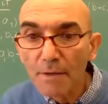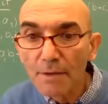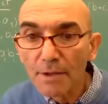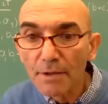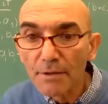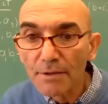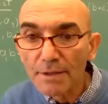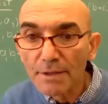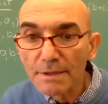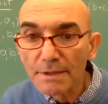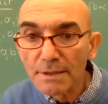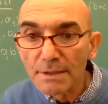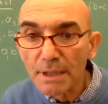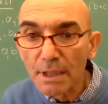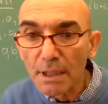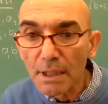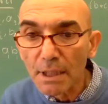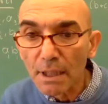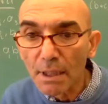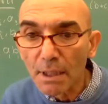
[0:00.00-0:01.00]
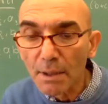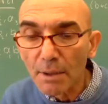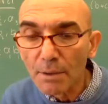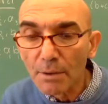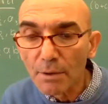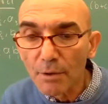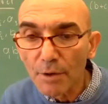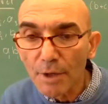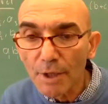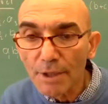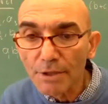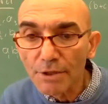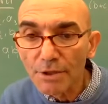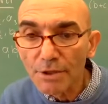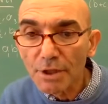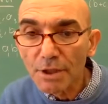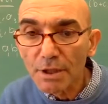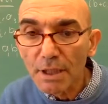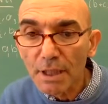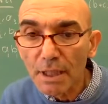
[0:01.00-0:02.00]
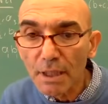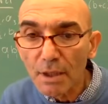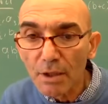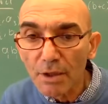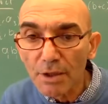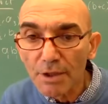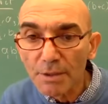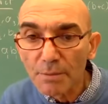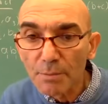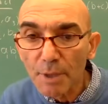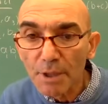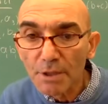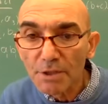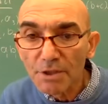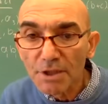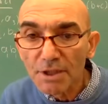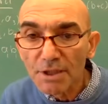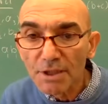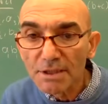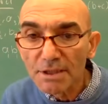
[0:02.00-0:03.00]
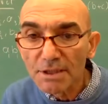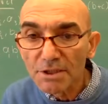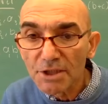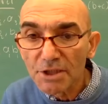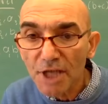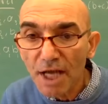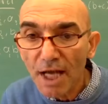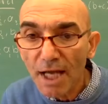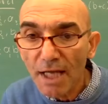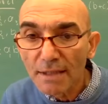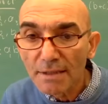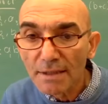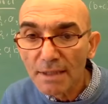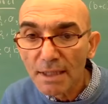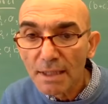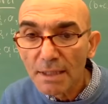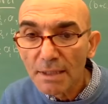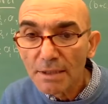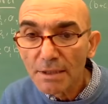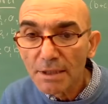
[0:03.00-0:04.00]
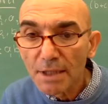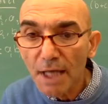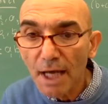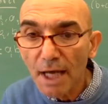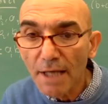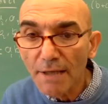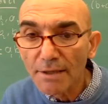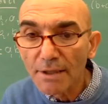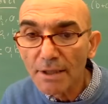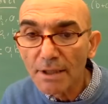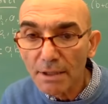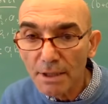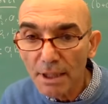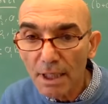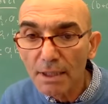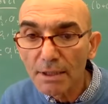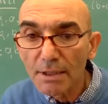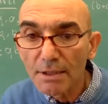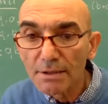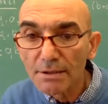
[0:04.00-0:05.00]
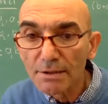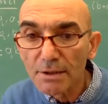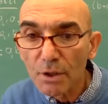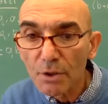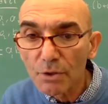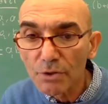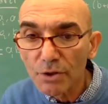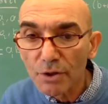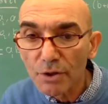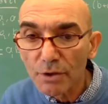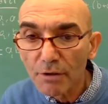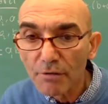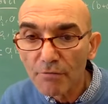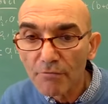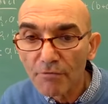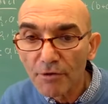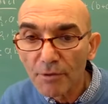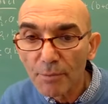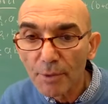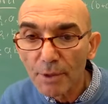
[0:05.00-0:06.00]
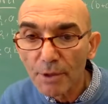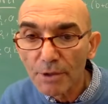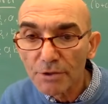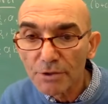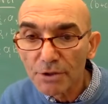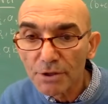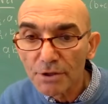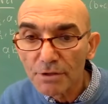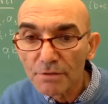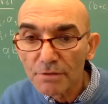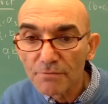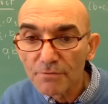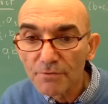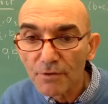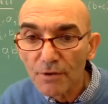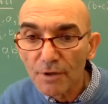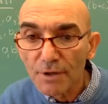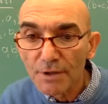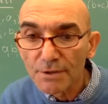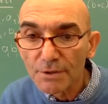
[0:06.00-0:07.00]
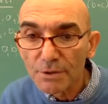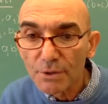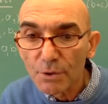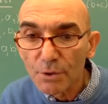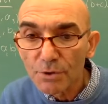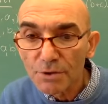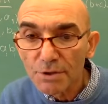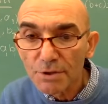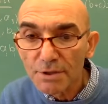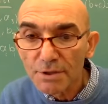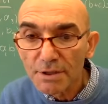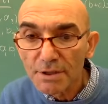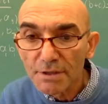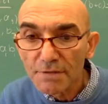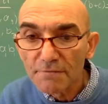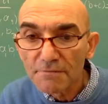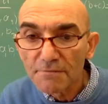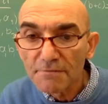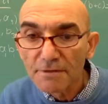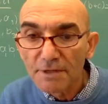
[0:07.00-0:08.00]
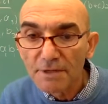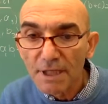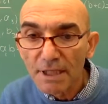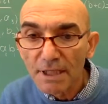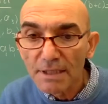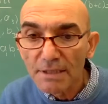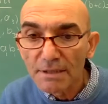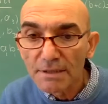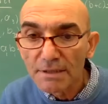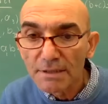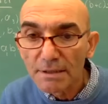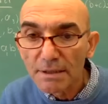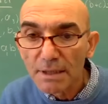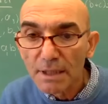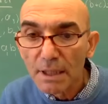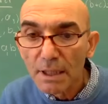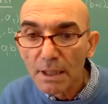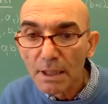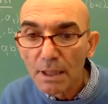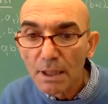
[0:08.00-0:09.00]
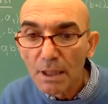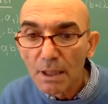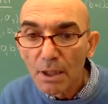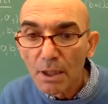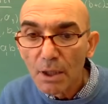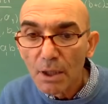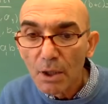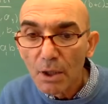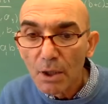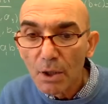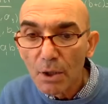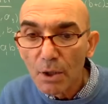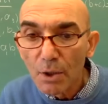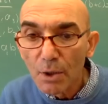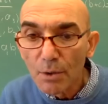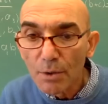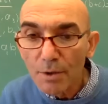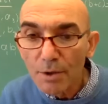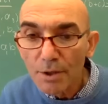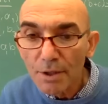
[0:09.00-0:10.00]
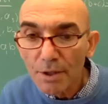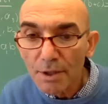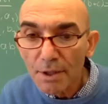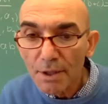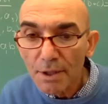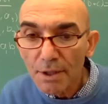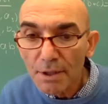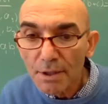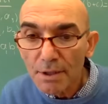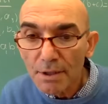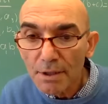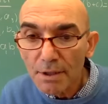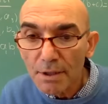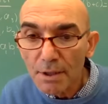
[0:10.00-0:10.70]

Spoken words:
is a correction already mentioned in the chat. Yeah, I think there is also a confirmation for associative. Yes. Okay.